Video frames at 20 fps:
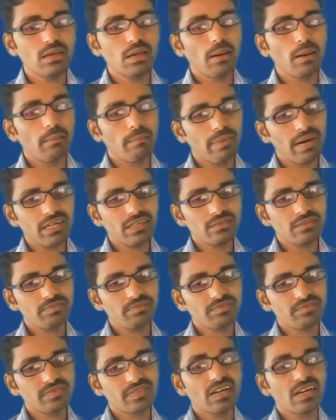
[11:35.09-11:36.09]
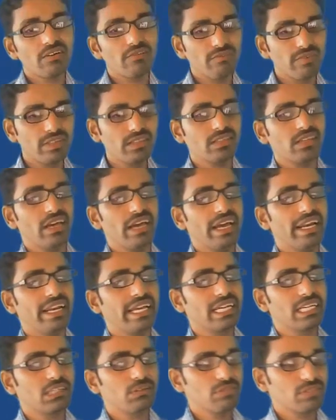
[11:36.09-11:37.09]
but with a
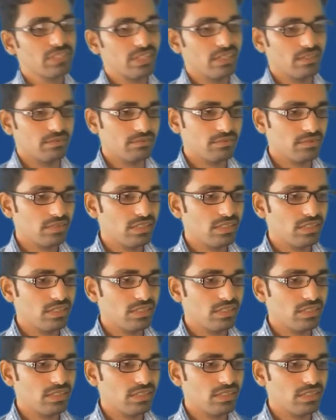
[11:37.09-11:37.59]
negative sign,